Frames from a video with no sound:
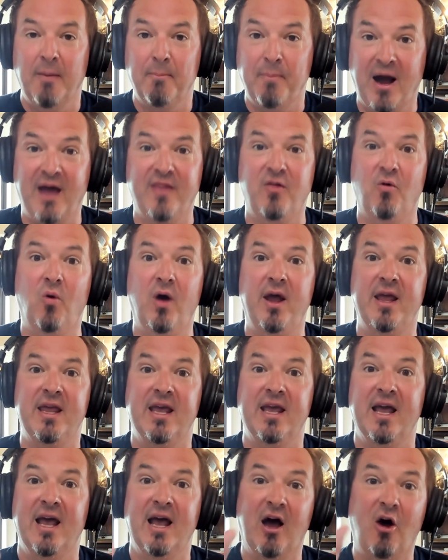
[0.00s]
By the
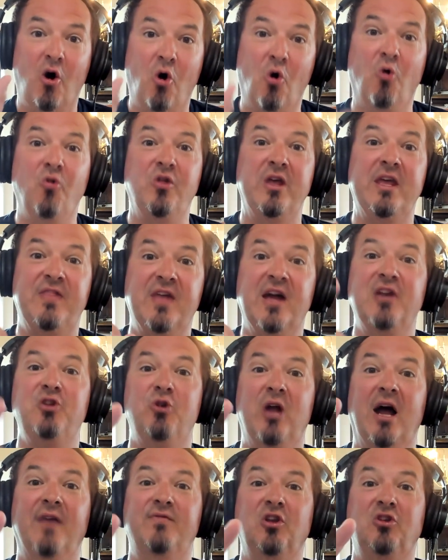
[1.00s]
way, only then
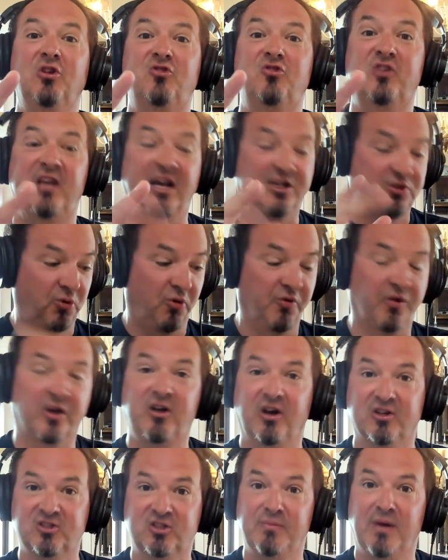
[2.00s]
you'd have to schedule the
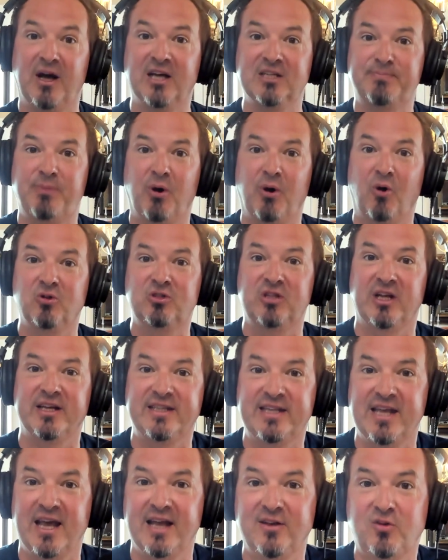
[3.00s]
customized post like
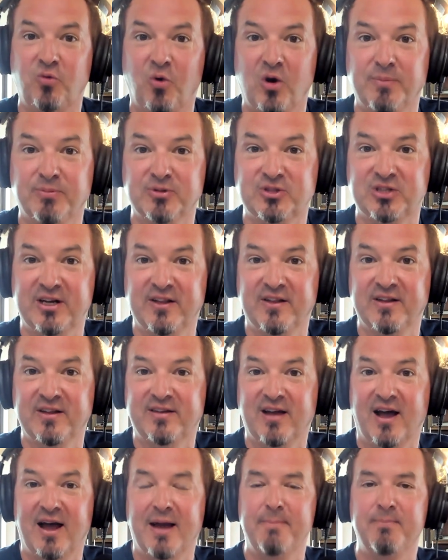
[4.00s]
10, 20% of the
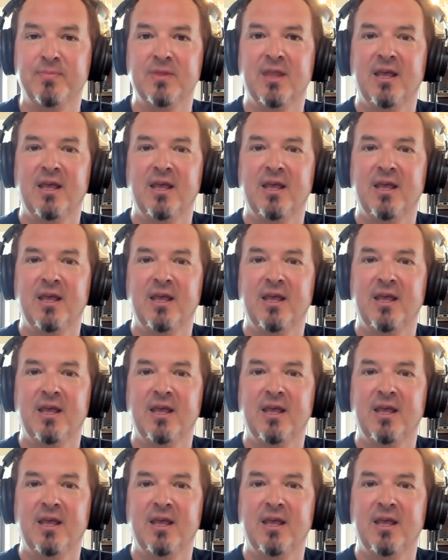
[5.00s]
time.